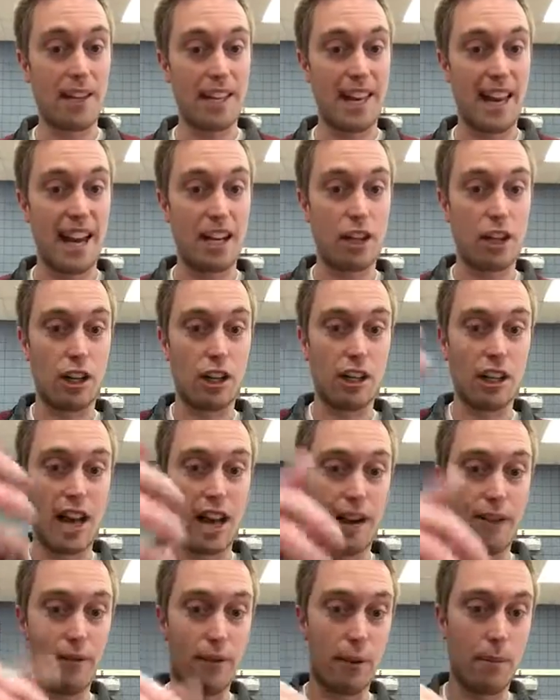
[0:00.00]
catch a
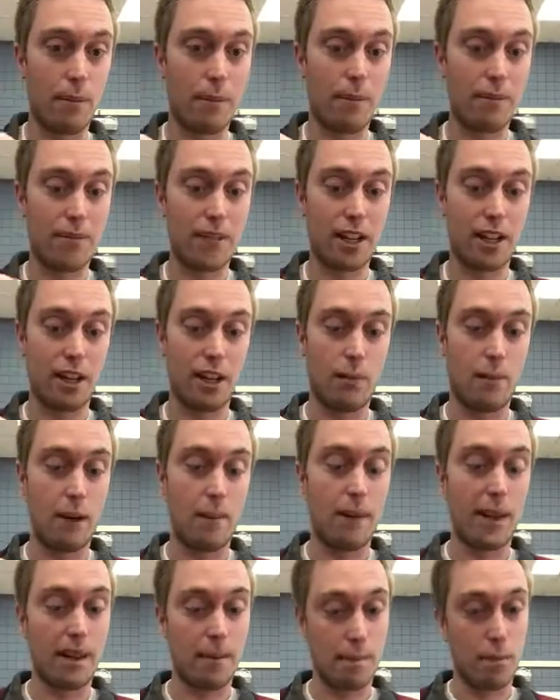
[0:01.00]
lot of them, or
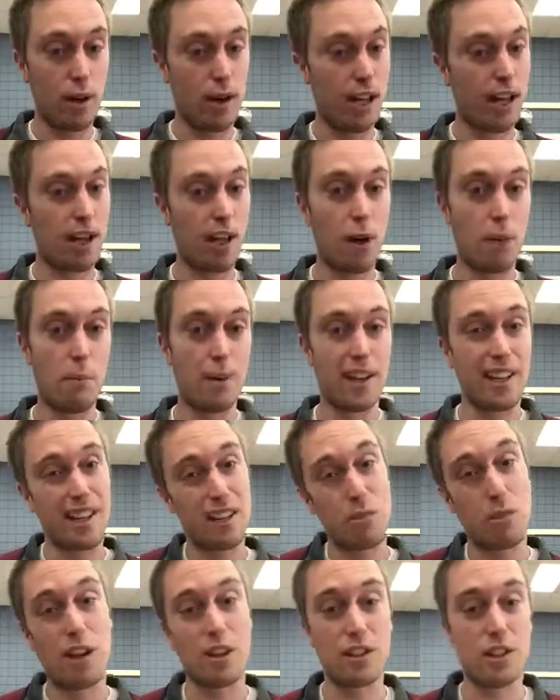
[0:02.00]
might make a pretty good opening
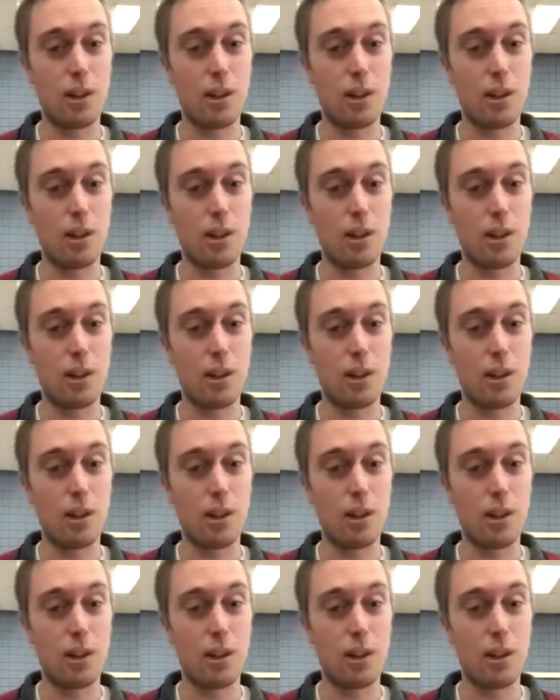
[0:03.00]
as well.